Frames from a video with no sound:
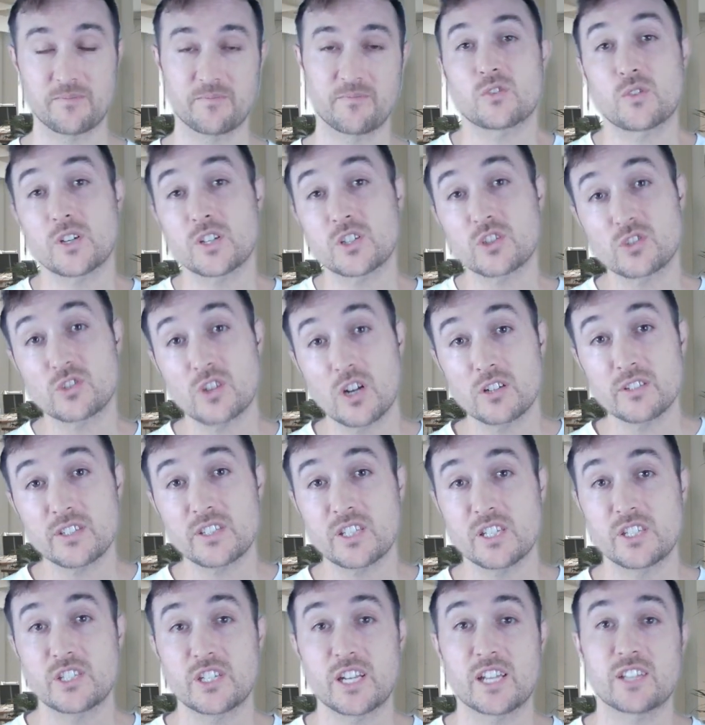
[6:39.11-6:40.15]
So I strongly
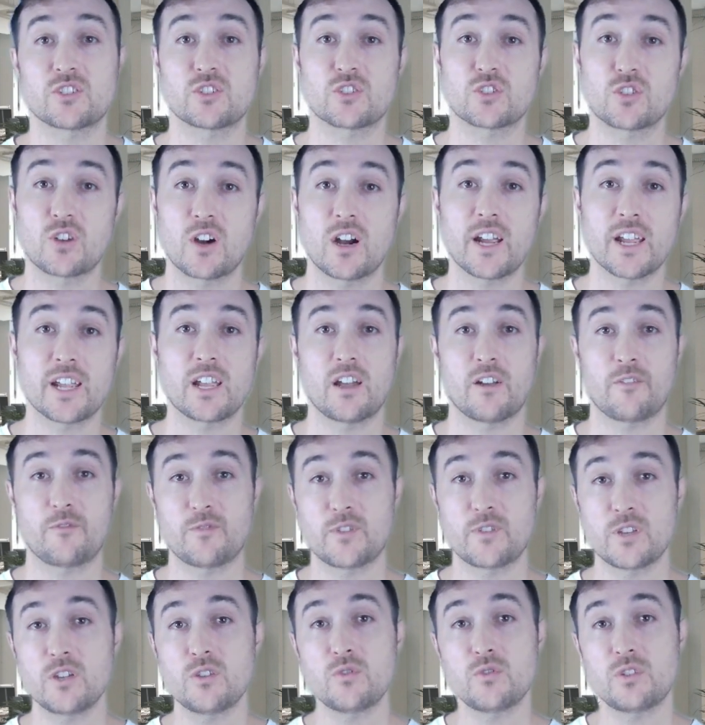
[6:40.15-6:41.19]
suggest trying a
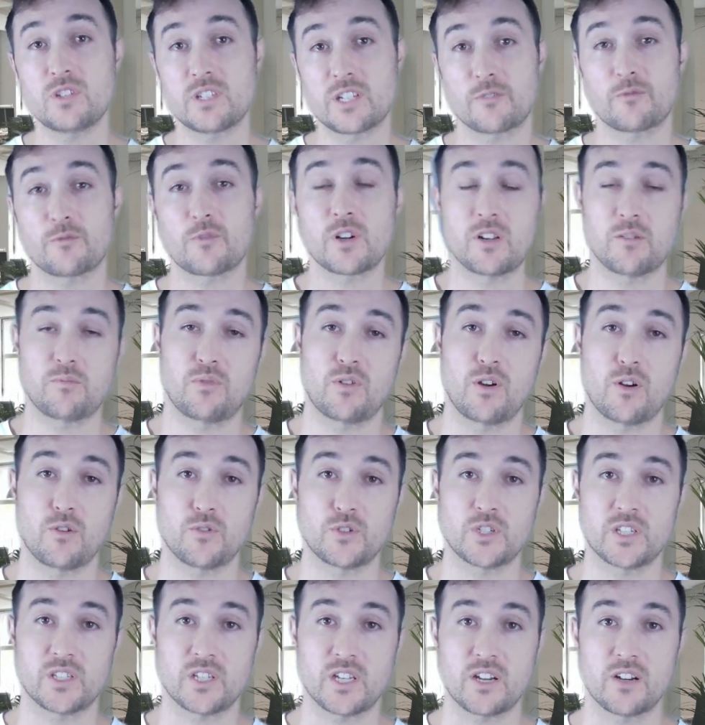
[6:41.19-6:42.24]
few different
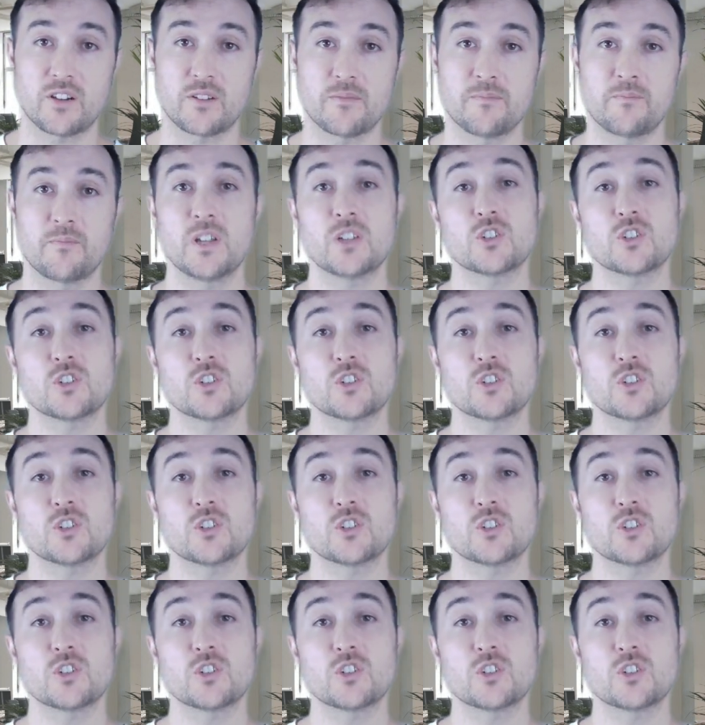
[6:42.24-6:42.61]
approaches here.